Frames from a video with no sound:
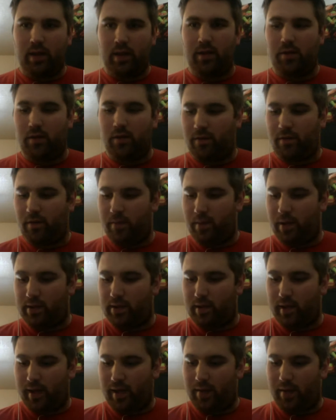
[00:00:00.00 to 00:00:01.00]
I know we're a few
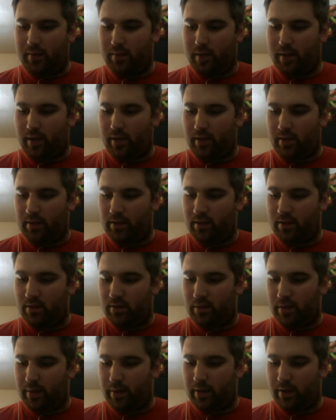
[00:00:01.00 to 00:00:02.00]
minutes late, but
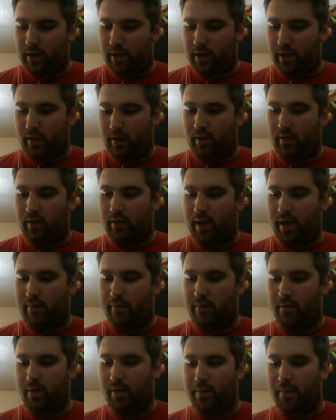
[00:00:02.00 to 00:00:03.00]
we were talking,
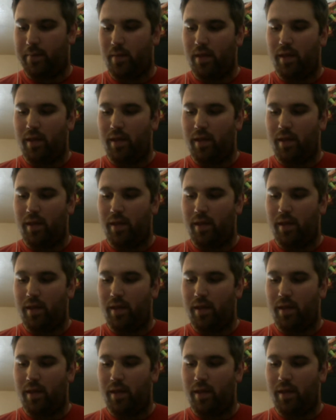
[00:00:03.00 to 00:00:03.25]
having fun.